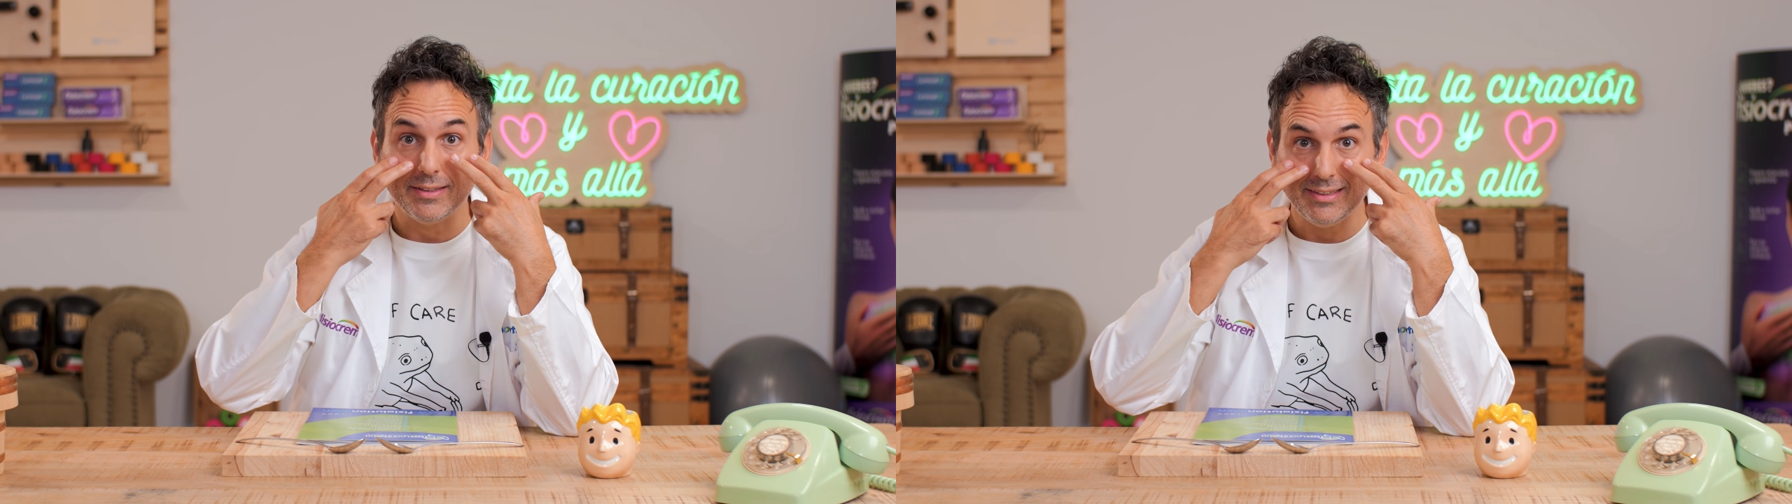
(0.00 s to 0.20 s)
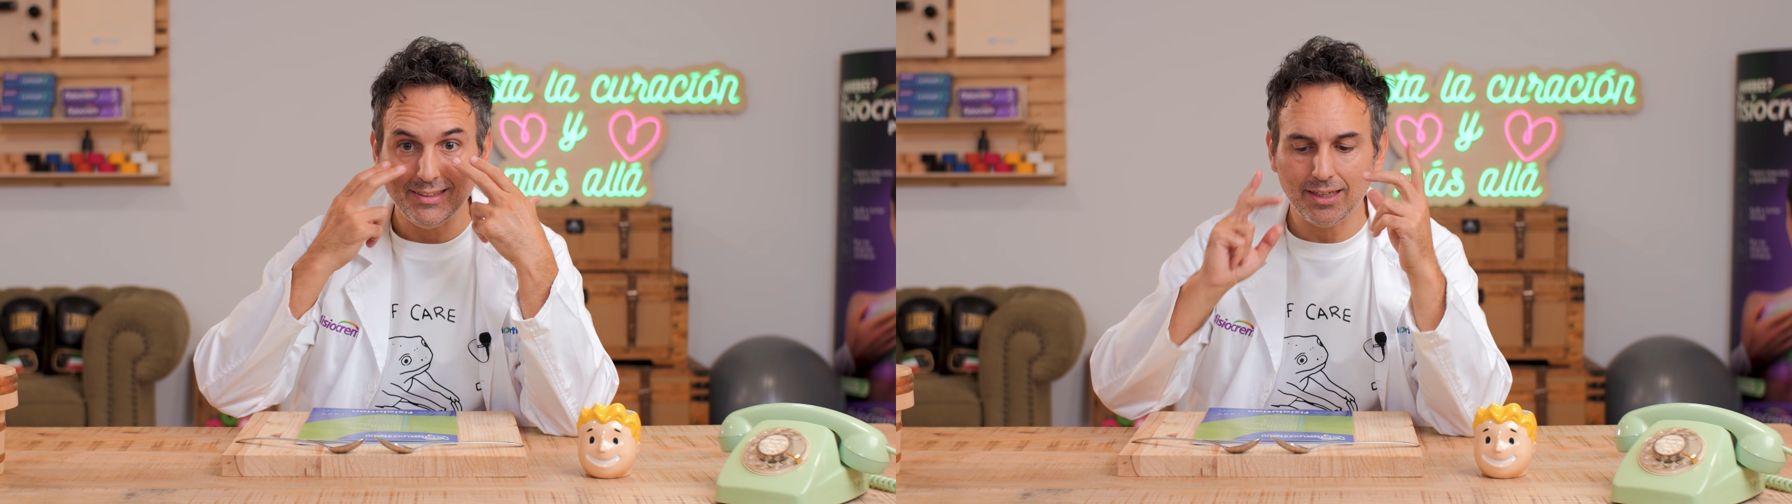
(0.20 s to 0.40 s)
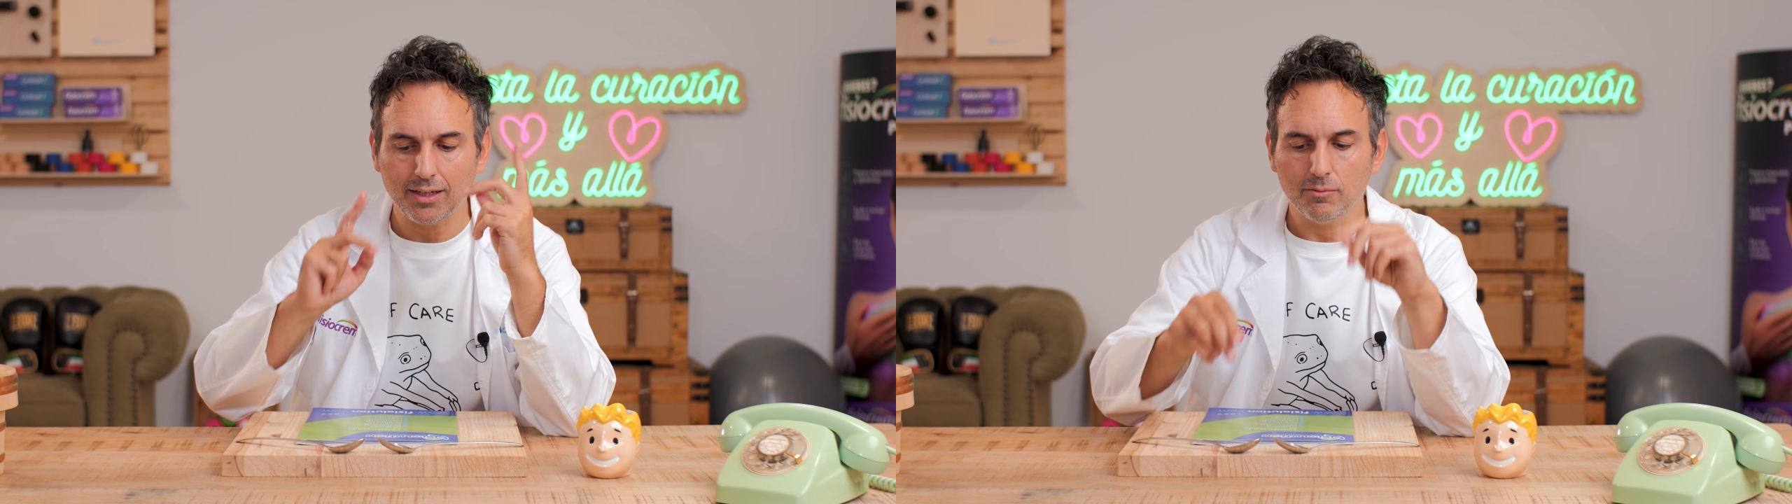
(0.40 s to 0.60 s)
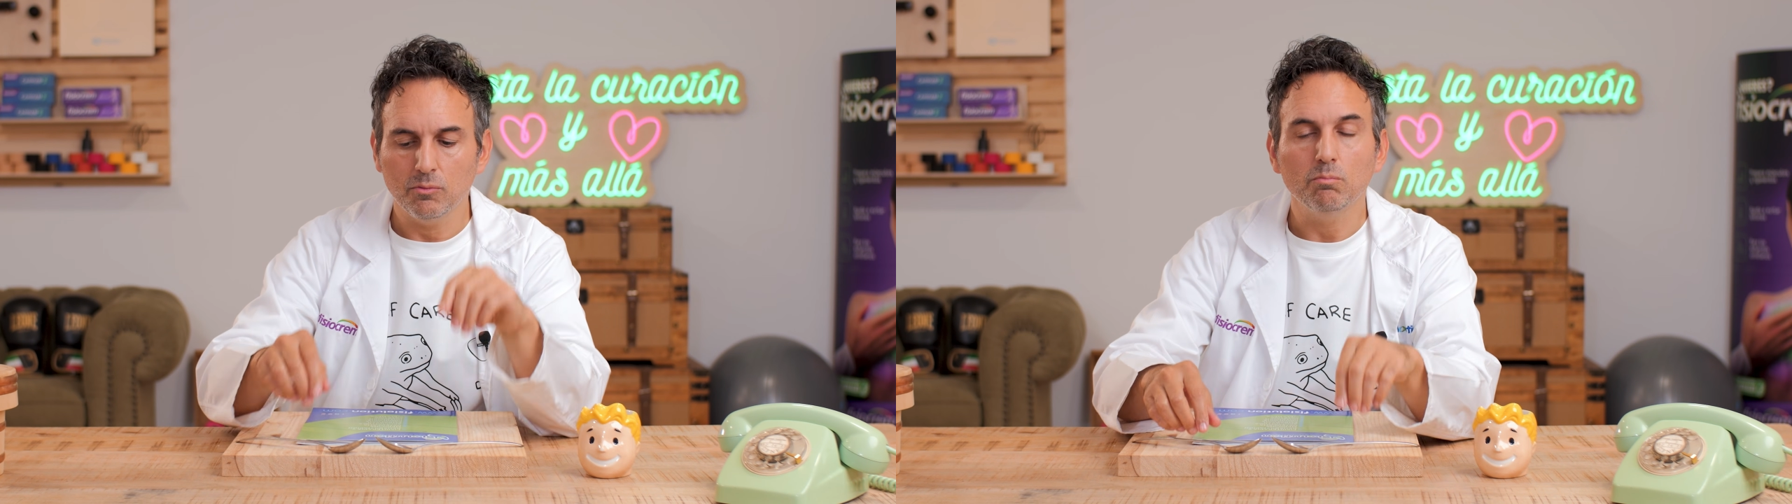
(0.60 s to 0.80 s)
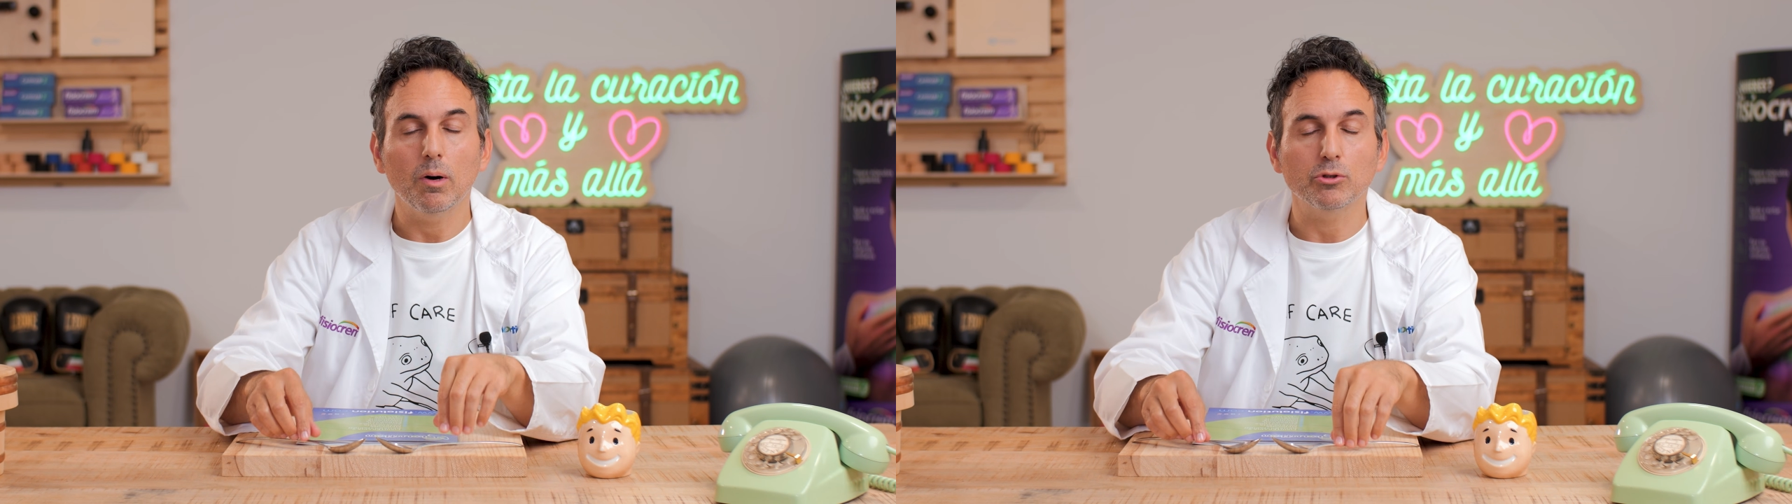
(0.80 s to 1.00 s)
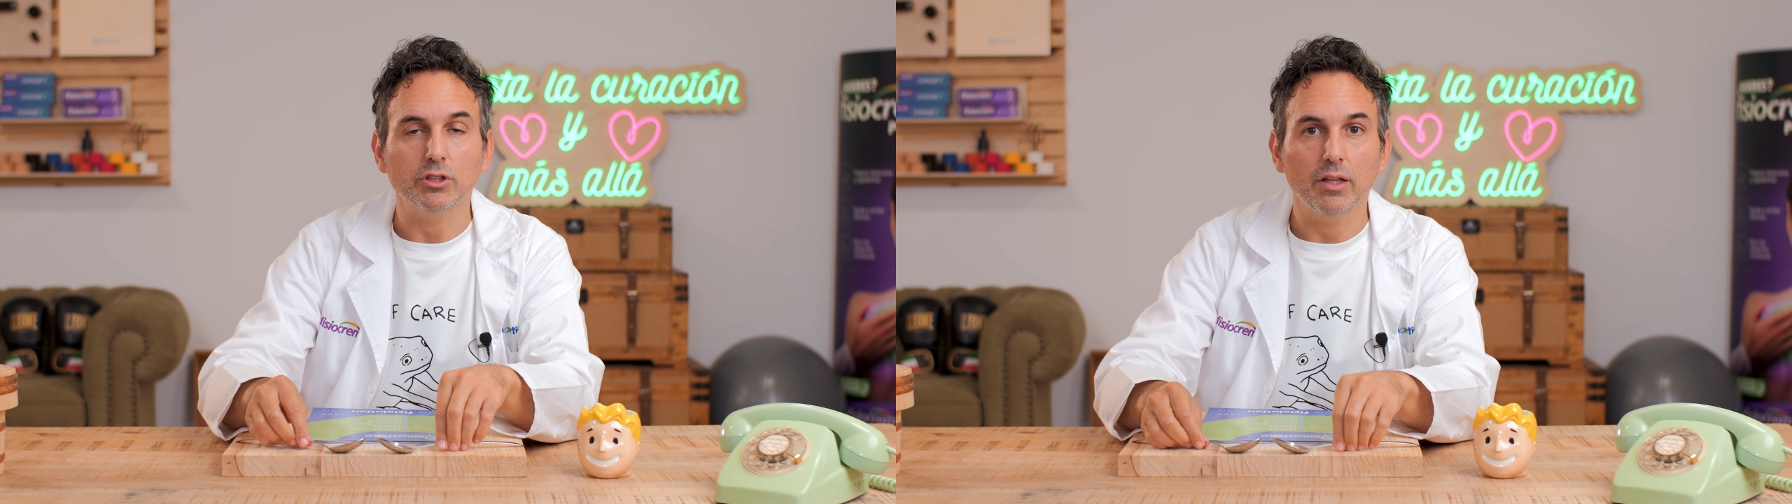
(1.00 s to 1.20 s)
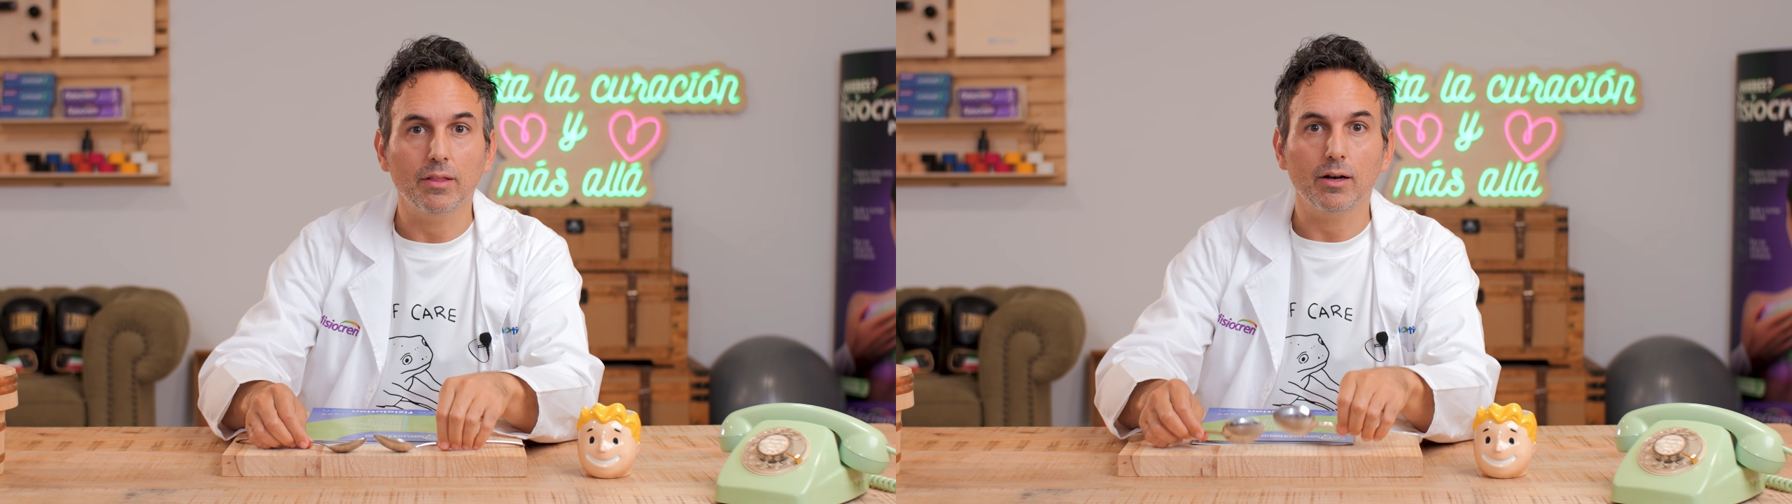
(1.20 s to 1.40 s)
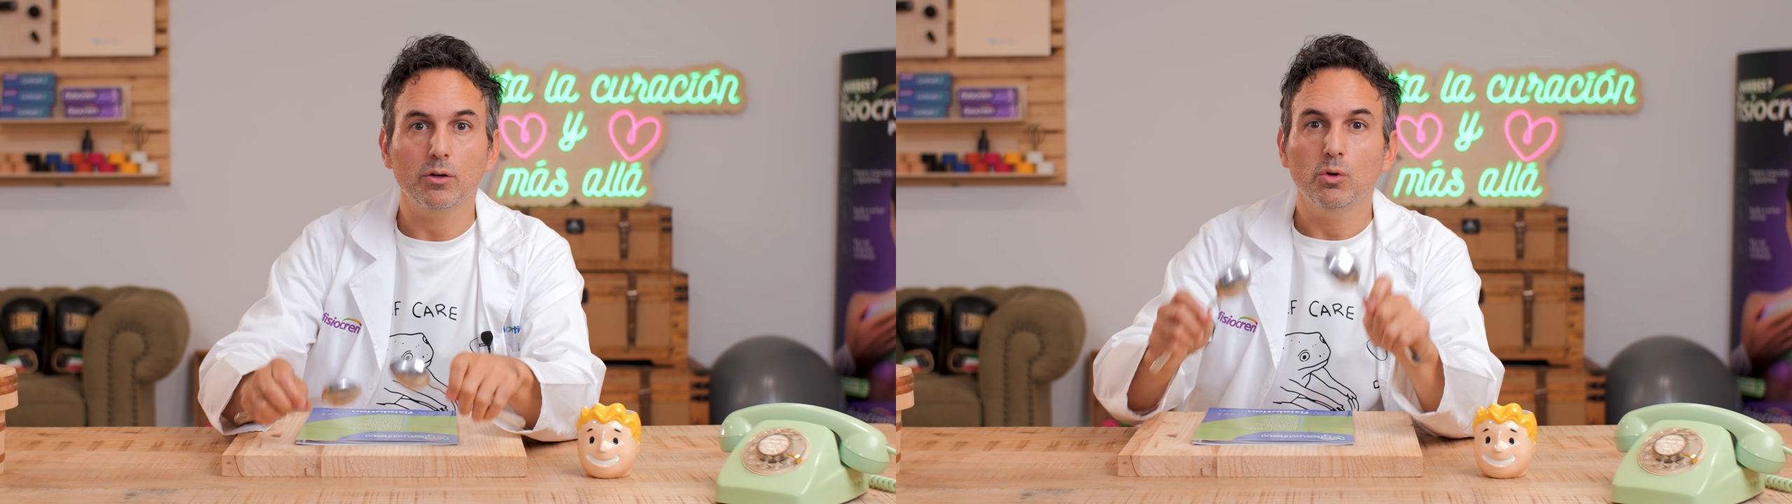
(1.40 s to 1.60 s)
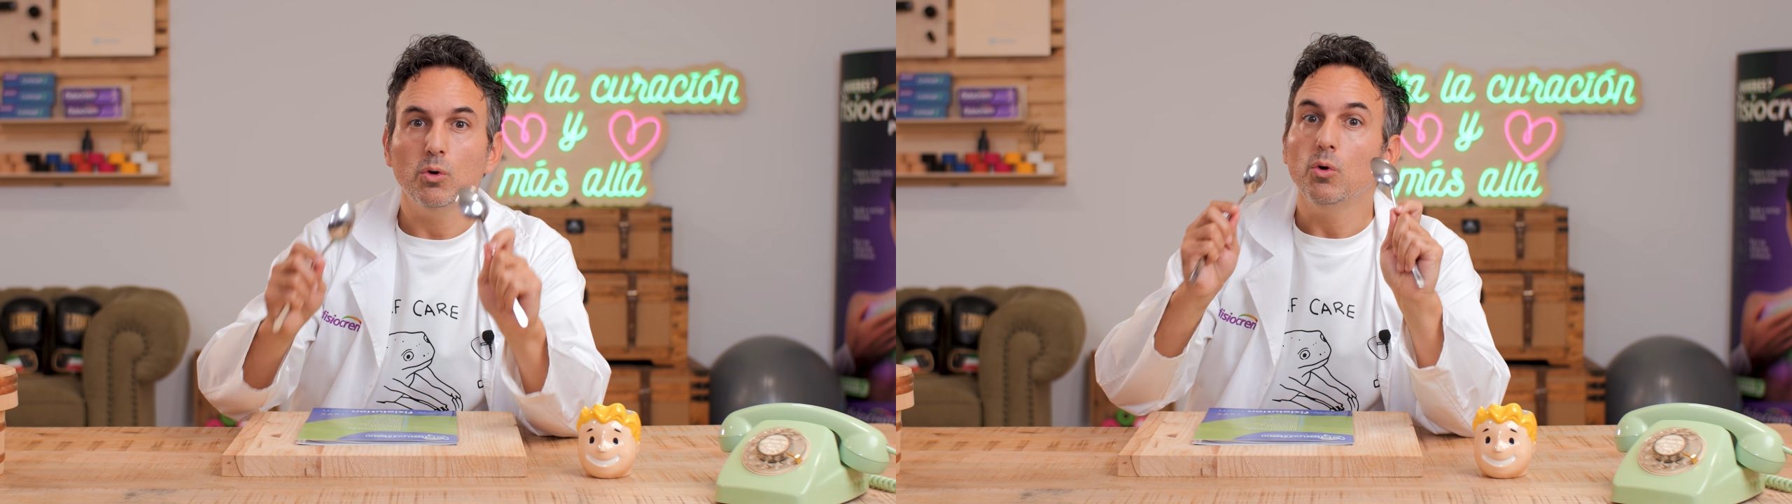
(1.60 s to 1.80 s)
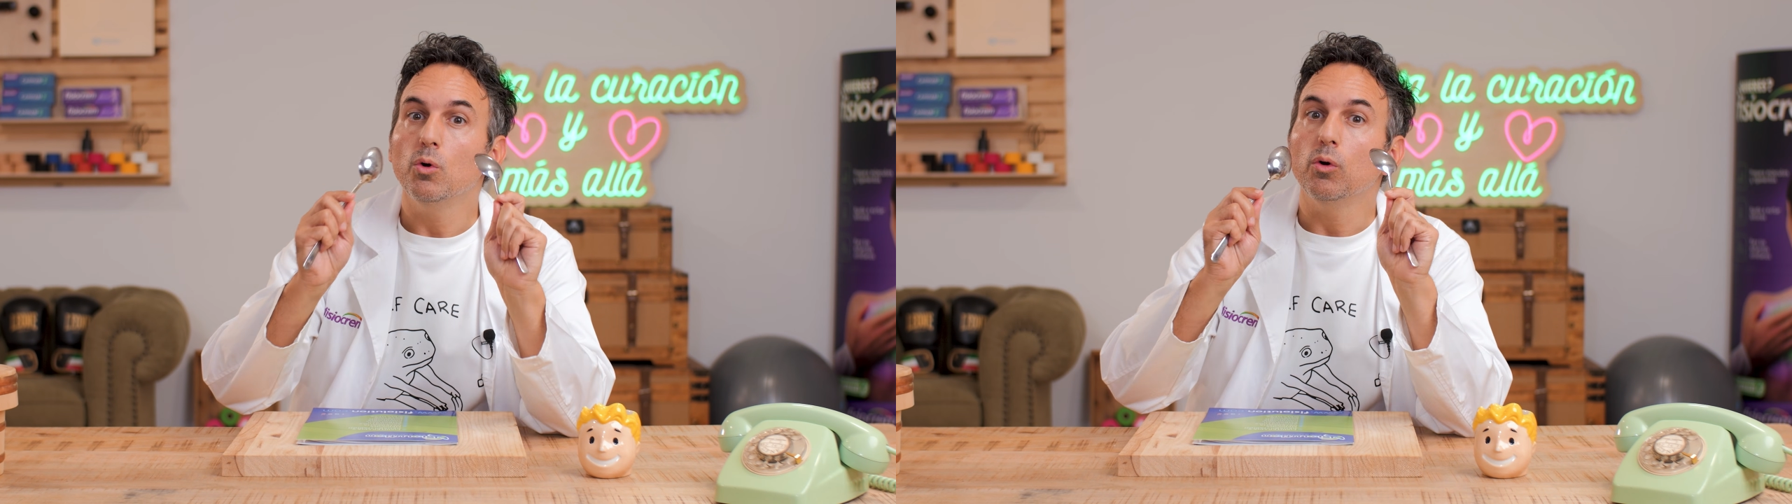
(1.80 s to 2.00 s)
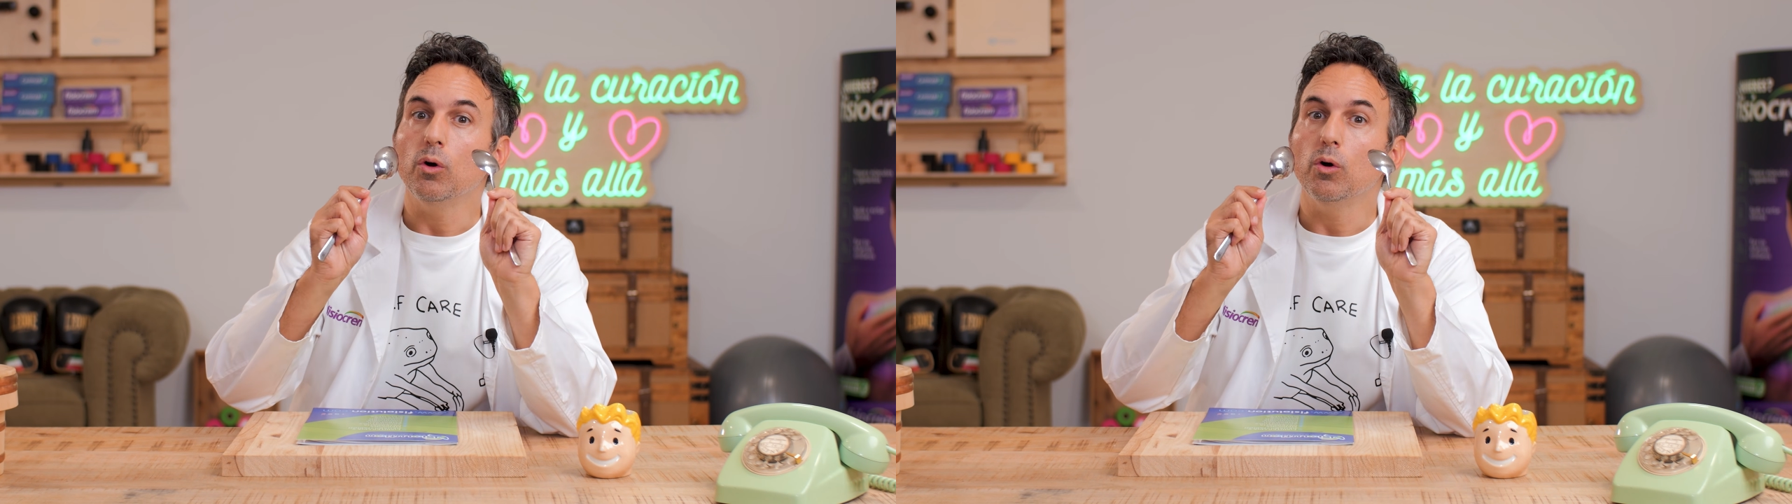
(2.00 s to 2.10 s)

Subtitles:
to reduce swelling, we're going to use